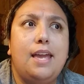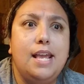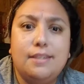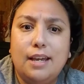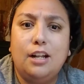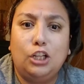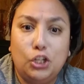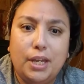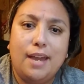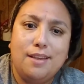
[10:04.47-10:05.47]
going to
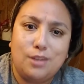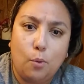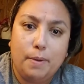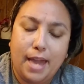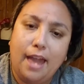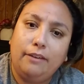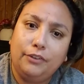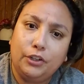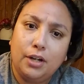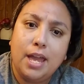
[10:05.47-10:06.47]
look at his own
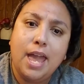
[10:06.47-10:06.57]
behavior